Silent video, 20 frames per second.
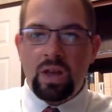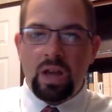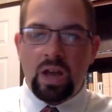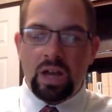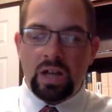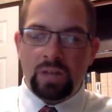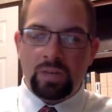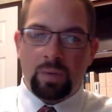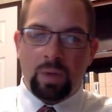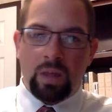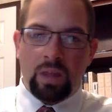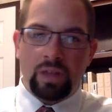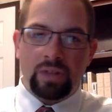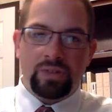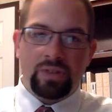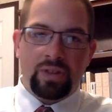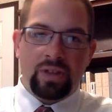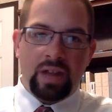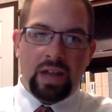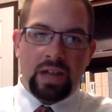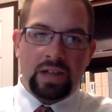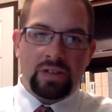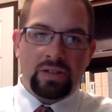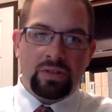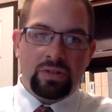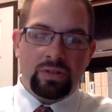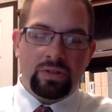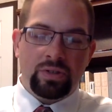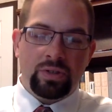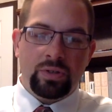as well as the National
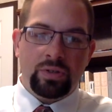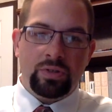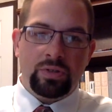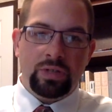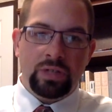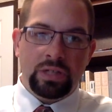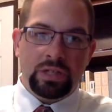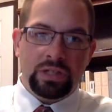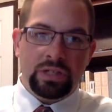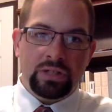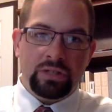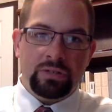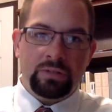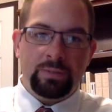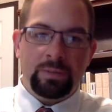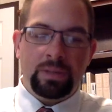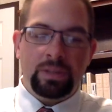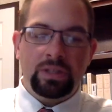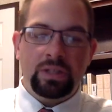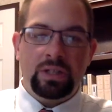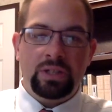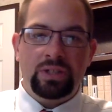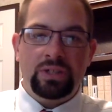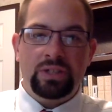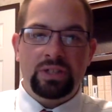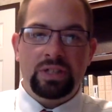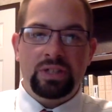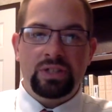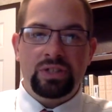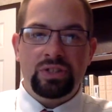Association of Special
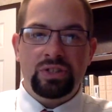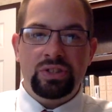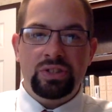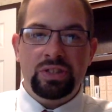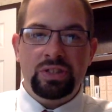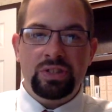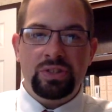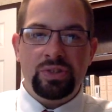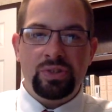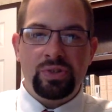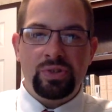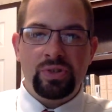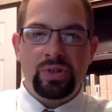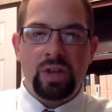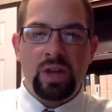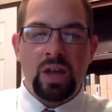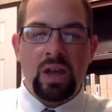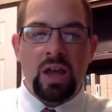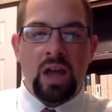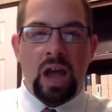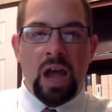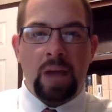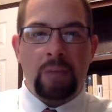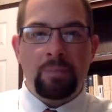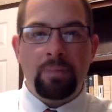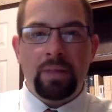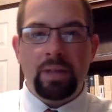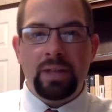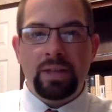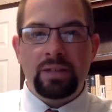Education Teachers, I
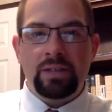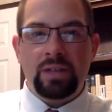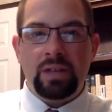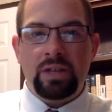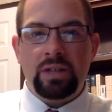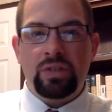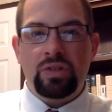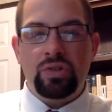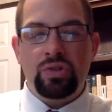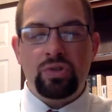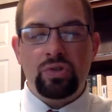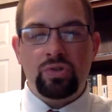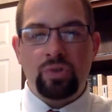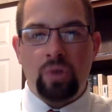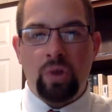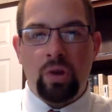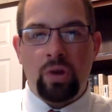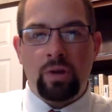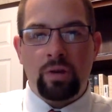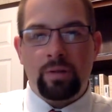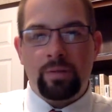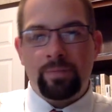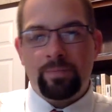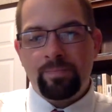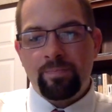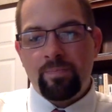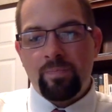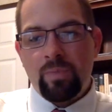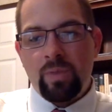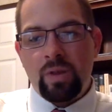place a strong
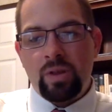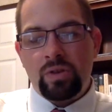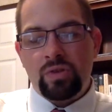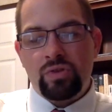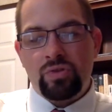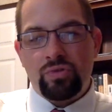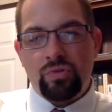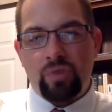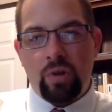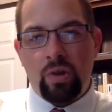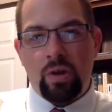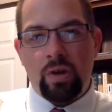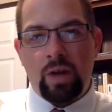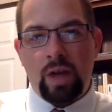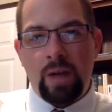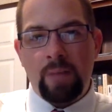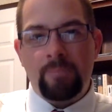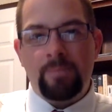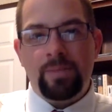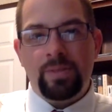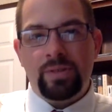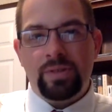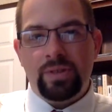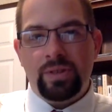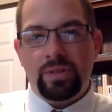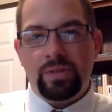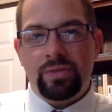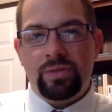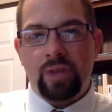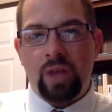
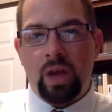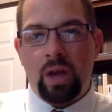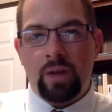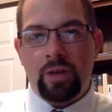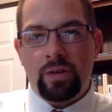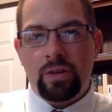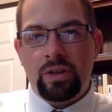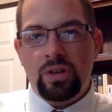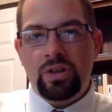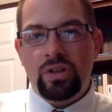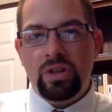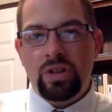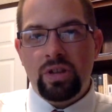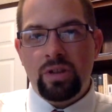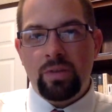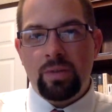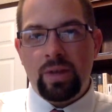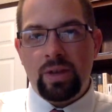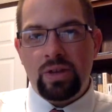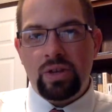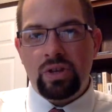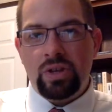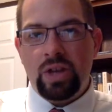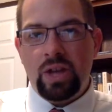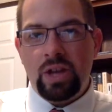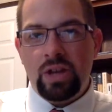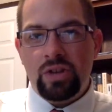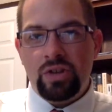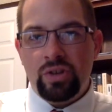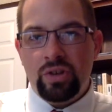emphasis on continuing
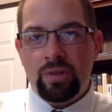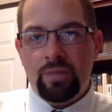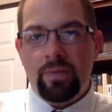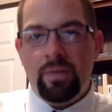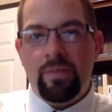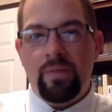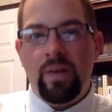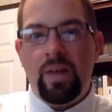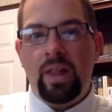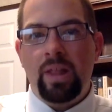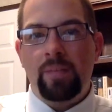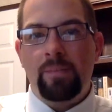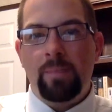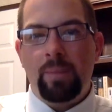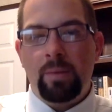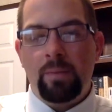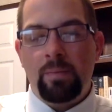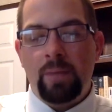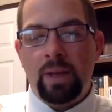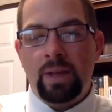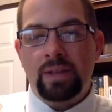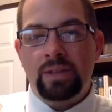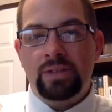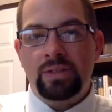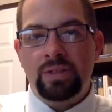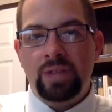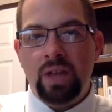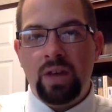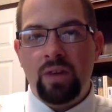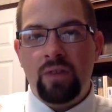education, of developing
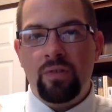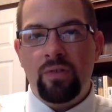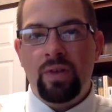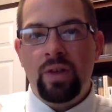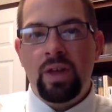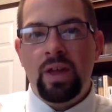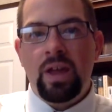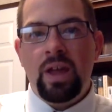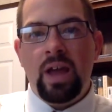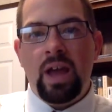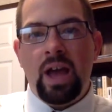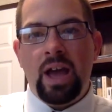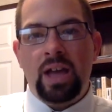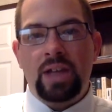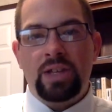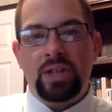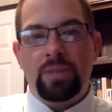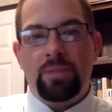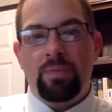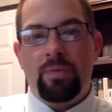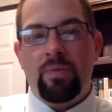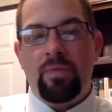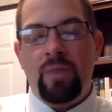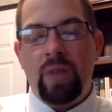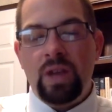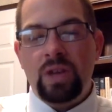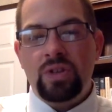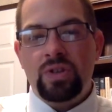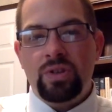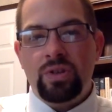myself as a
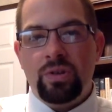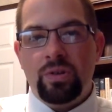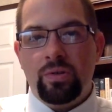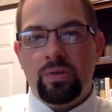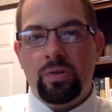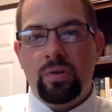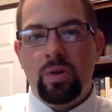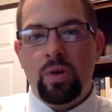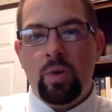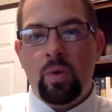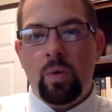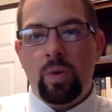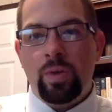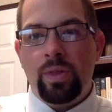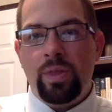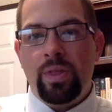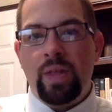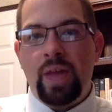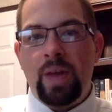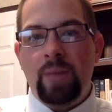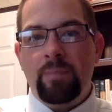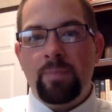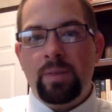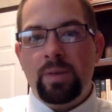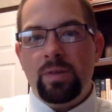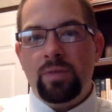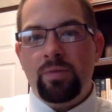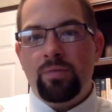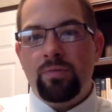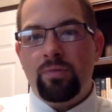professional, whether that
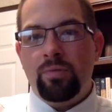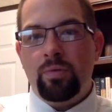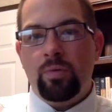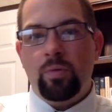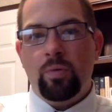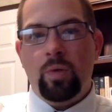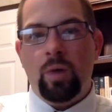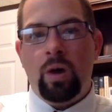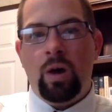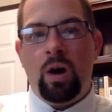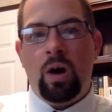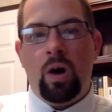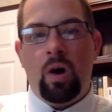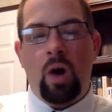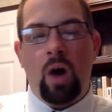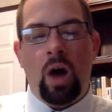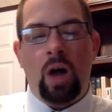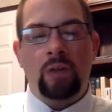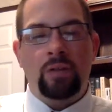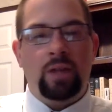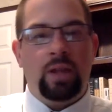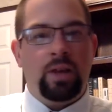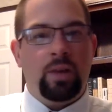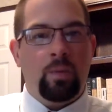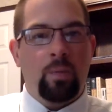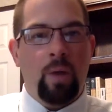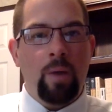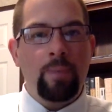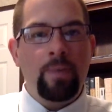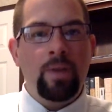be through online
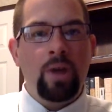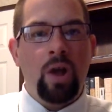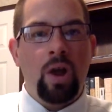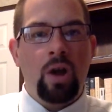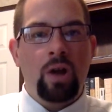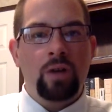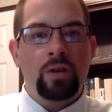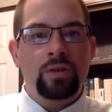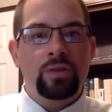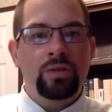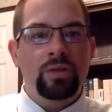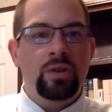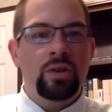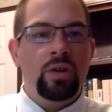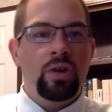webinars,